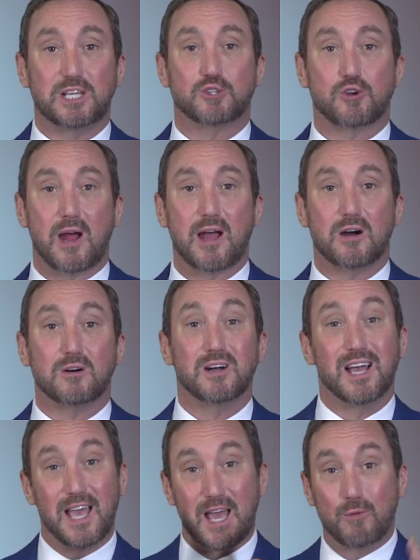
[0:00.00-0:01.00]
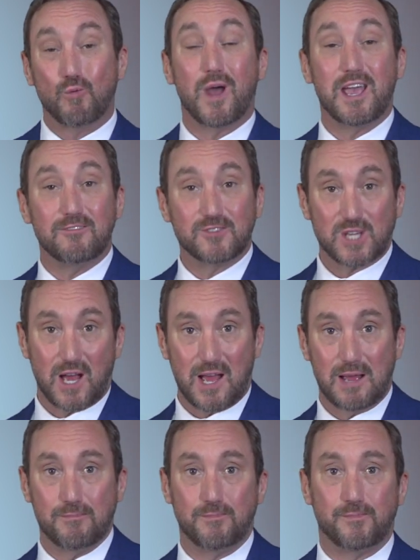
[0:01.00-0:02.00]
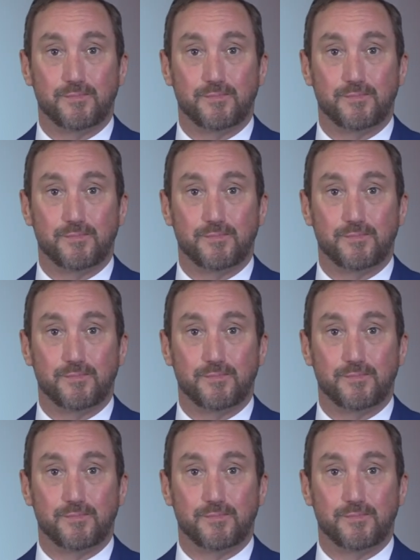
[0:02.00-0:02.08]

trial and waive time.